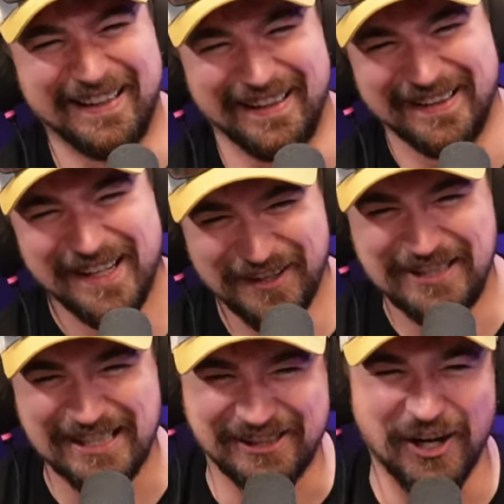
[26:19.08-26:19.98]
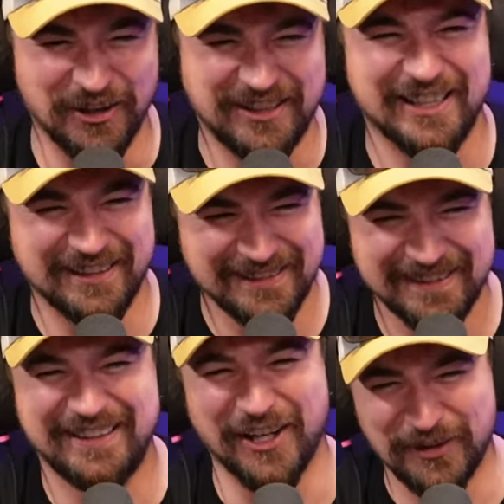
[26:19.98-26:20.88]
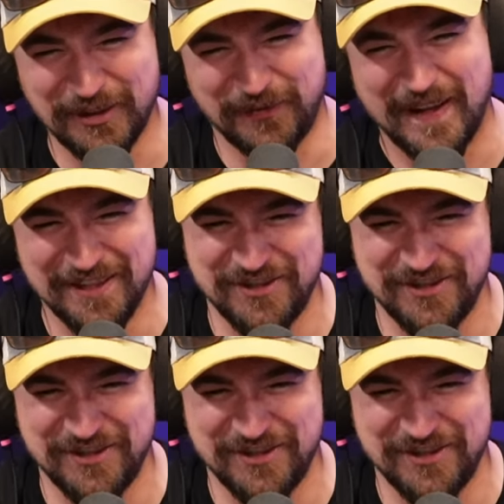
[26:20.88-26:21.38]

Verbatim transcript: Yeah. That's just that one. Go, I like that one. Go defend the